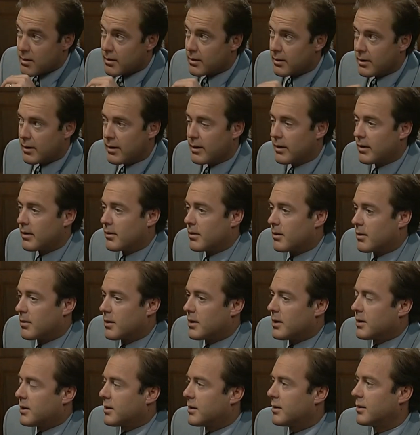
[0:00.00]
Yeah, all
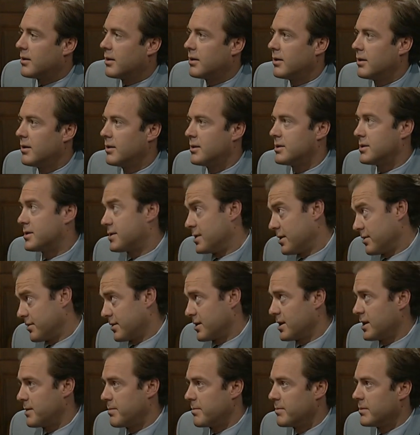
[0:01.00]
right. Just don't
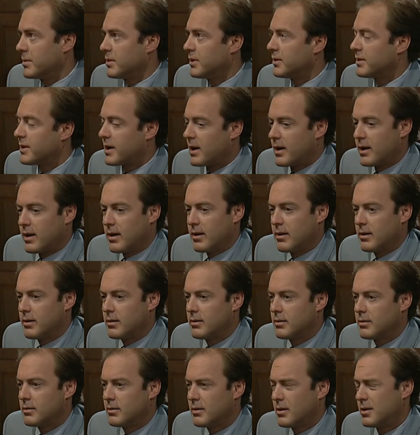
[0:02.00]
keep them all day.
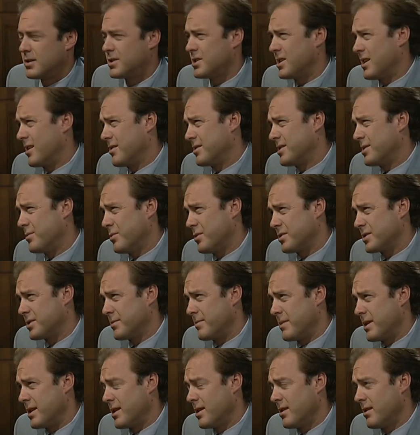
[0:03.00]
And charity, watch
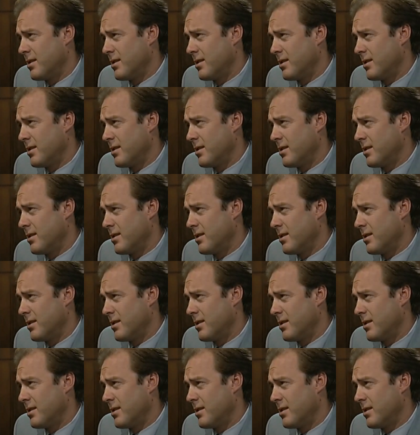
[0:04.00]
the money.